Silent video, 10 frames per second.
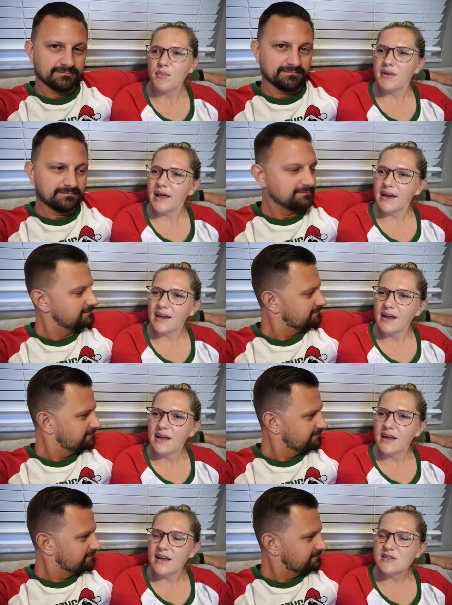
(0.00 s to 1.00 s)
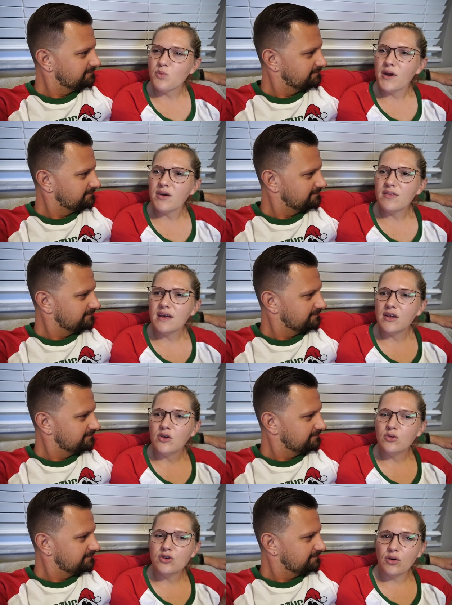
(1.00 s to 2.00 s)
Speaker 1: But like, it's weird that
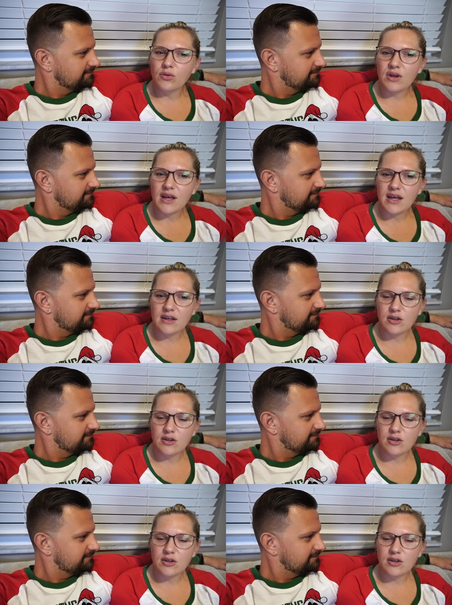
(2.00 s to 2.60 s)
you don't hit